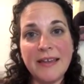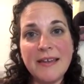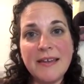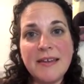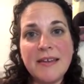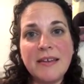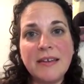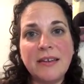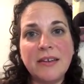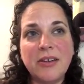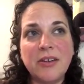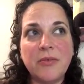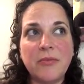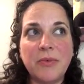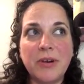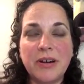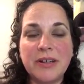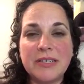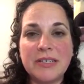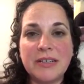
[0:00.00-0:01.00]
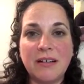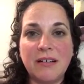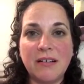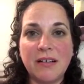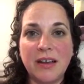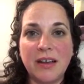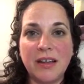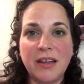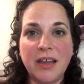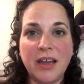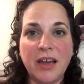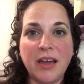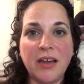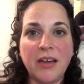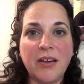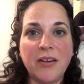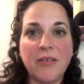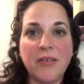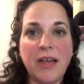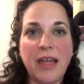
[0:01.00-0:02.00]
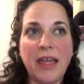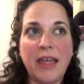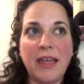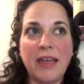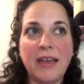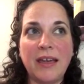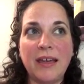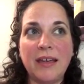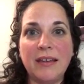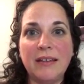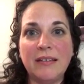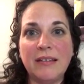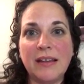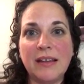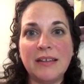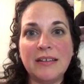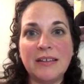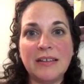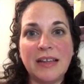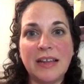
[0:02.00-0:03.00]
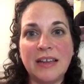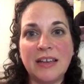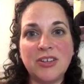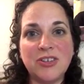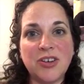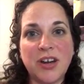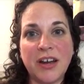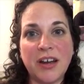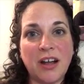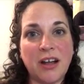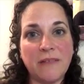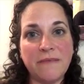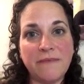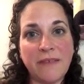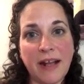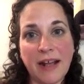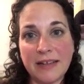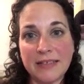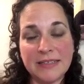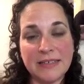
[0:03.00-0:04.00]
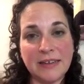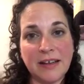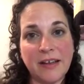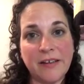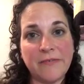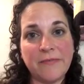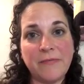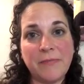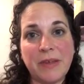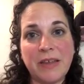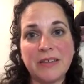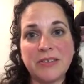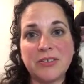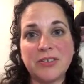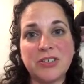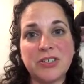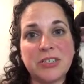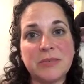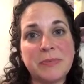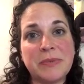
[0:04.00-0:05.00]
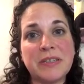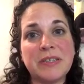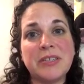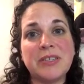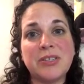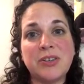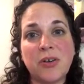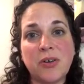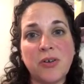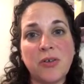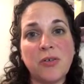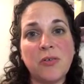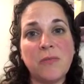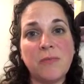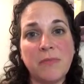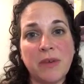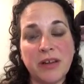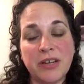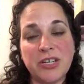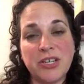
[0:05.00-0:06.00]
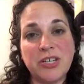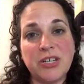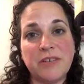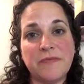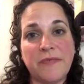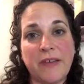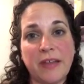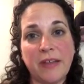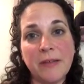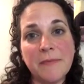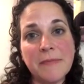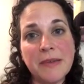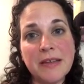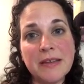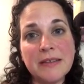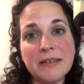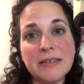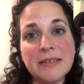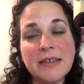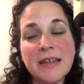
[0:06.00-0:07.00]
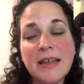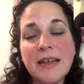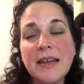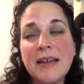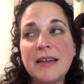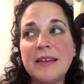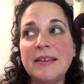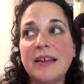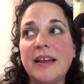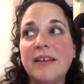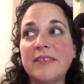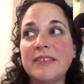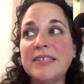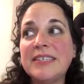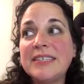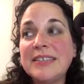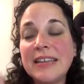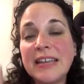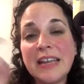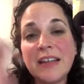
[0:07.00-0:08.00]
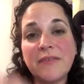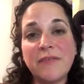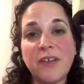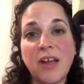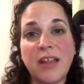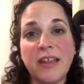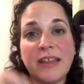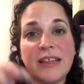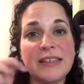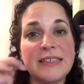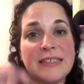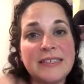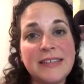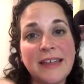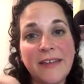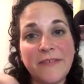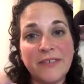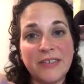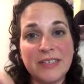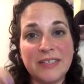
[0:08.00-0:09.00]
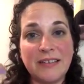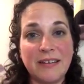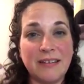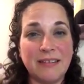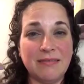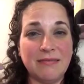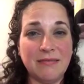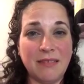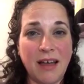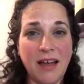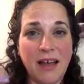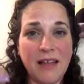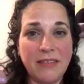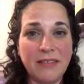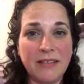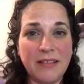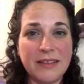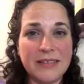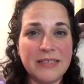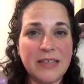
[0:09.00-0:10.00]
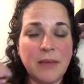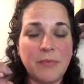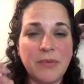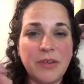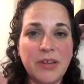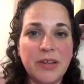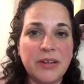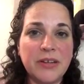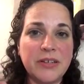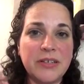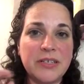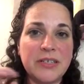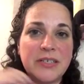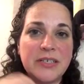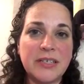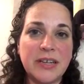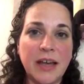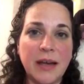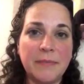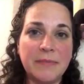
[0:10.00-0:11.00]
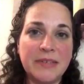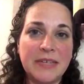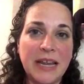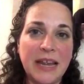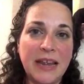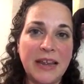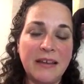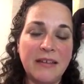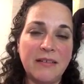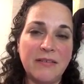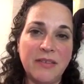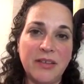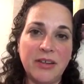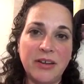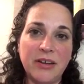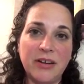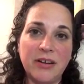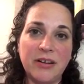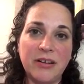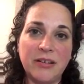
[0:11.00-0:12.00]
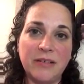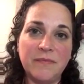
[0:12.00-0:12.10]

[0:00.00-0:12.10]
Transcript: you know, where is it all going to go, and can it drain off fast enough? Because there's just been so much development. Now, the city of Raleigh itself has done a lot in the last couple of years to update their